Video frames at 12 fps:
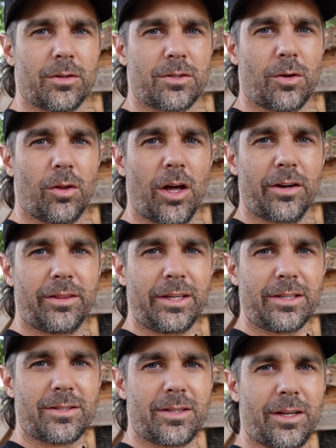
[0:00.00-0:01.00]
So a lot of
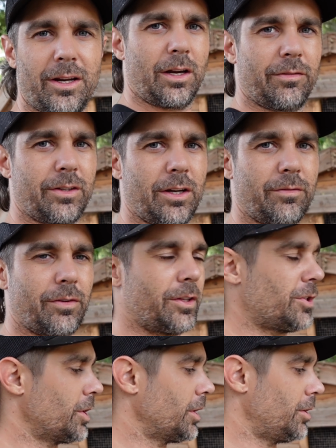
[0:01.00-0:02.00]
things that I've done for the
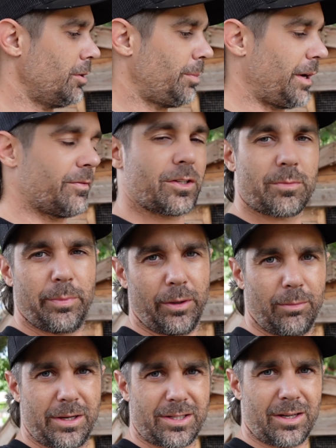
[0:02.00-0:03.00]
chicken coop, I've just
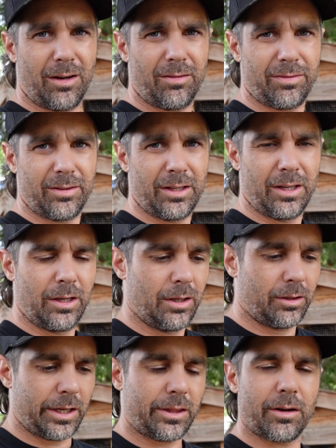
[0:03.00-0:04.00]
built myself.
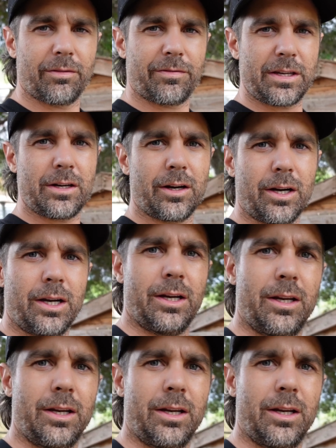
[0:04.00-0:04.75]
Like their feeder.